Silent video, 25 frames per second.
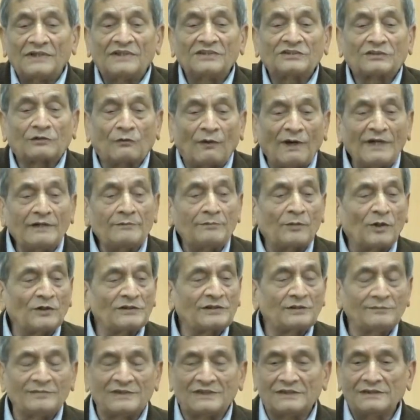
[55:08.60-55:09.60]
it is quite
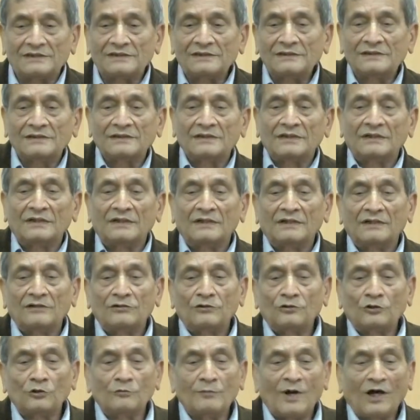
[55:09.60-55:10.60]
possible
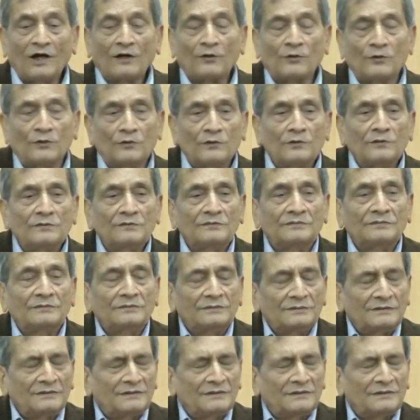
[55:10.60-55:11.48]
tomorrow